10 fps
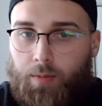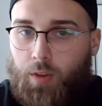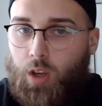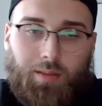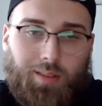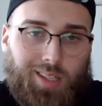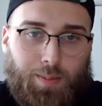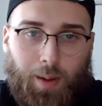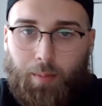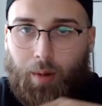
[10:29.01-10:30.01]
You don't have to
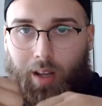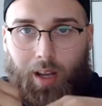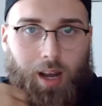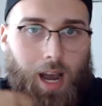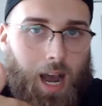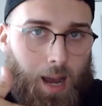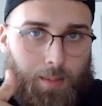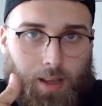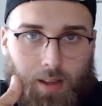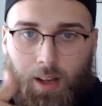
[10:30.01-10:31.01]
spend money on a
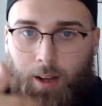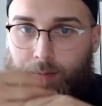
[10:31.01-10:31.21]
hobby.